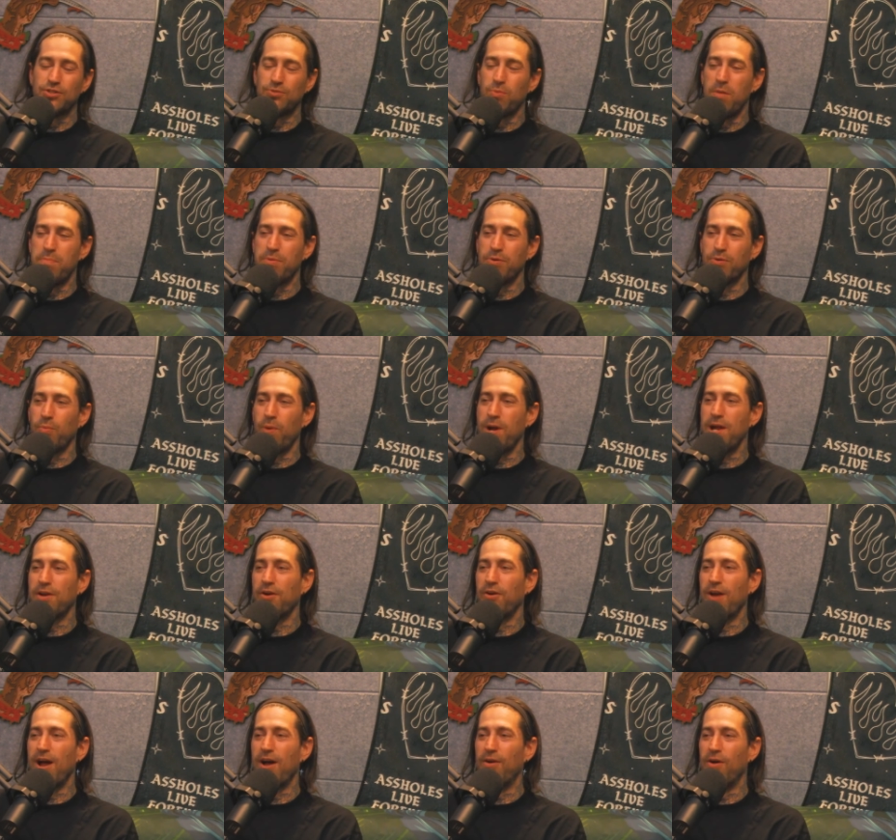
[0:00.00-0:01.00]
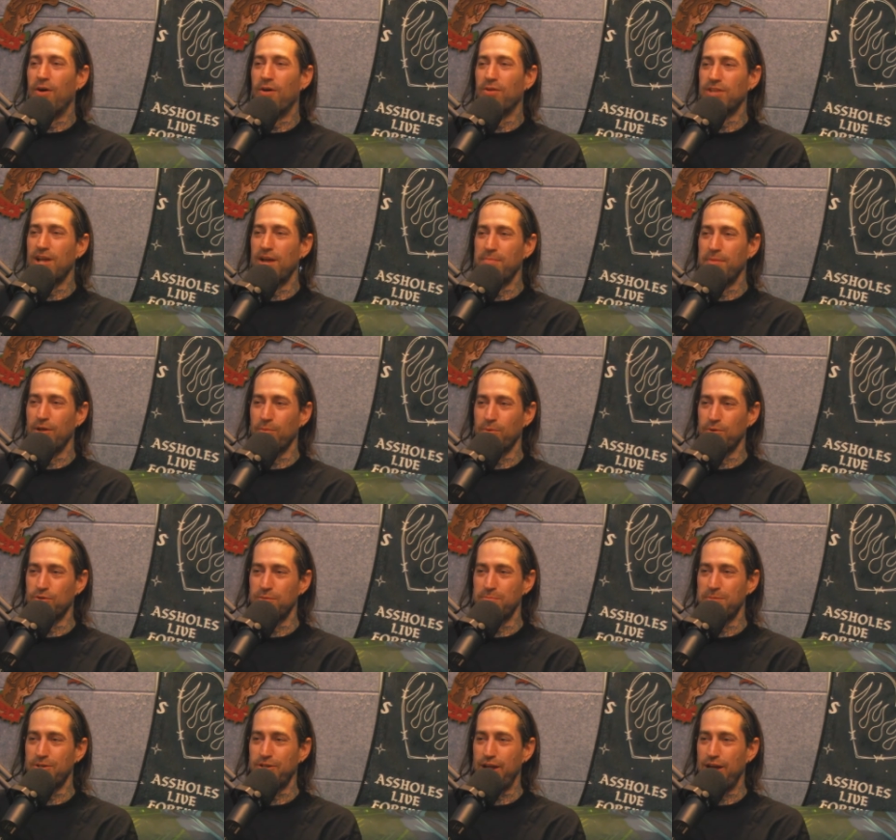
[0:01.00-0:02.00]
just whip your wiener out all the time. Be like, "What's
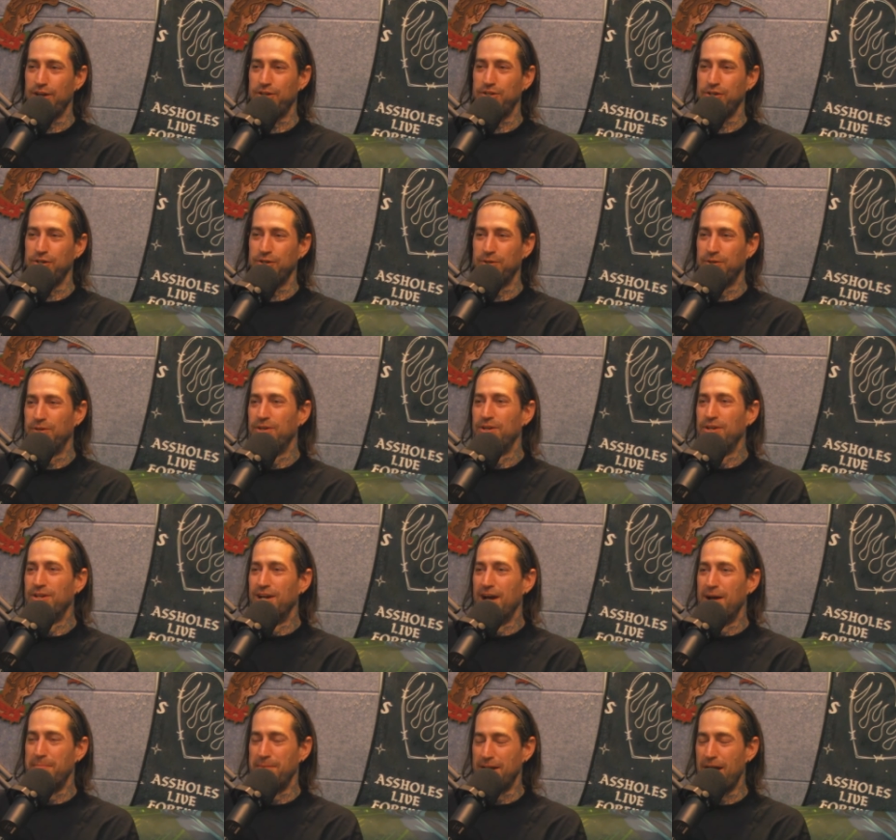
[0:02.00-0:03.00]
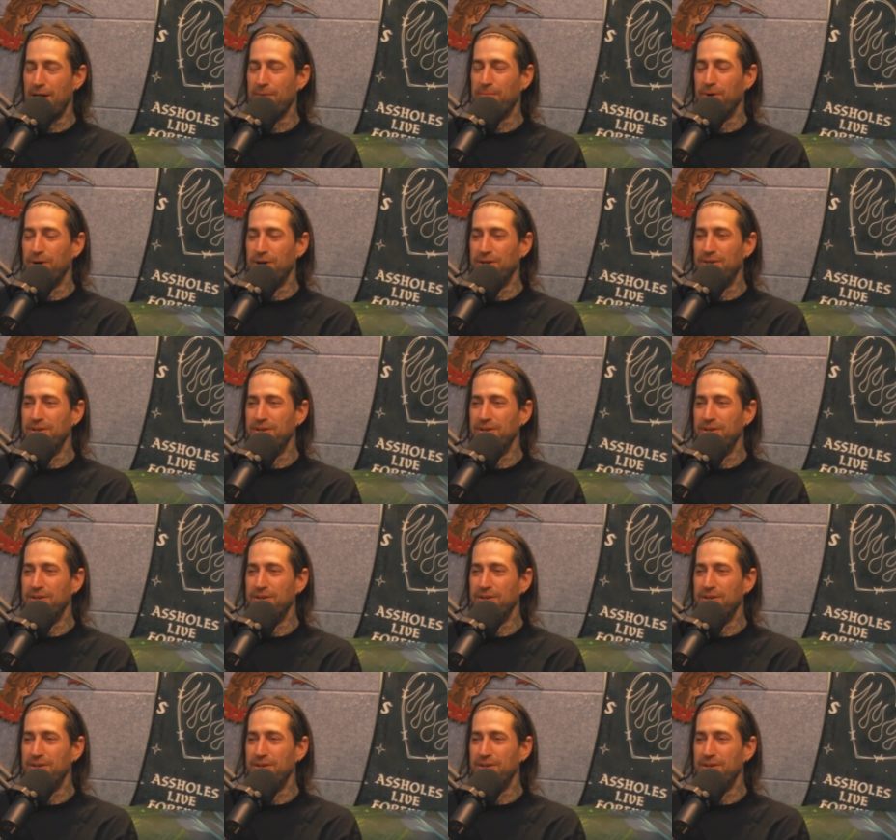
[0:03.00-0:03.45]
in my tattoo? I mean, I would.